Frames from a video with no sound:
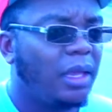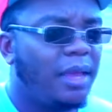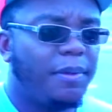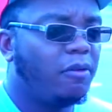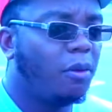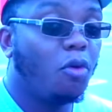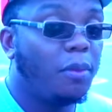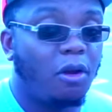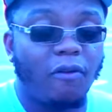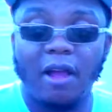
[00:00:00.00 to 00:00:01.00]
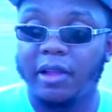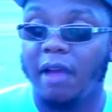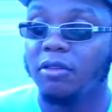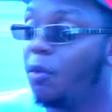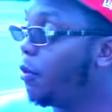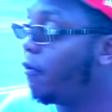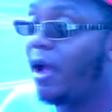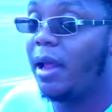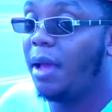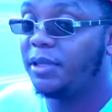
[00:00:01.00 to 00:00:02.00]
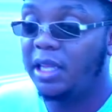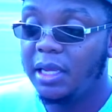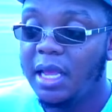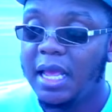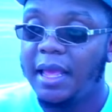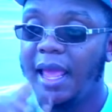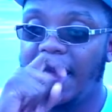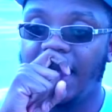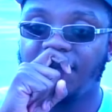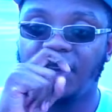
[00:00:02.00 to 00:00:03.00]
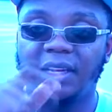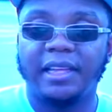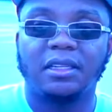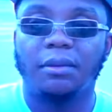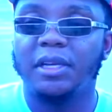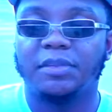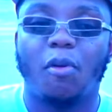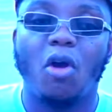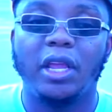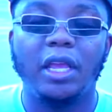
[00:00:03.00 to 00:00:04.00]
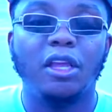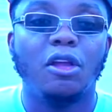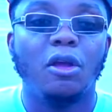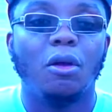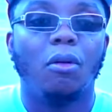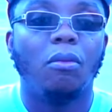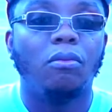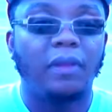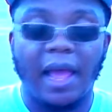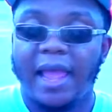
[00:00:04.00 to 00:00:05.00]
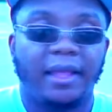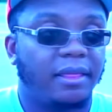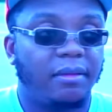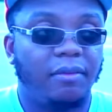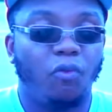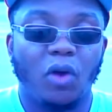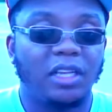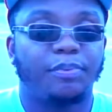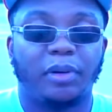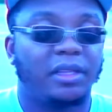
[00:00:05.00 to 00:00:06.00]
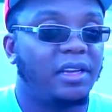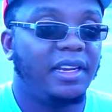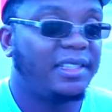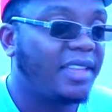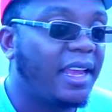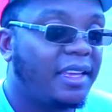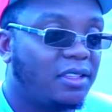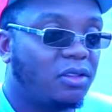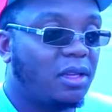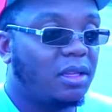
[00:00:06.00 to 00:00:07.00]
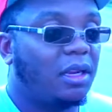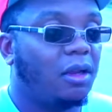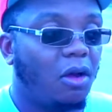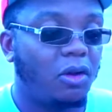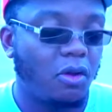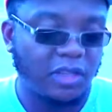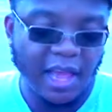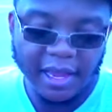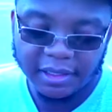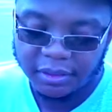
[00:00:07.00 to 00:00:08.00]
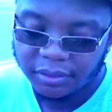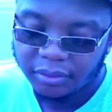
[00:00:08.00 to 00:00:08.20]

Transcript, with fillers: if you were moving around, because I was moving around obviously, and I feel like they should have been spawning like once per thirty seconds or something along those lines,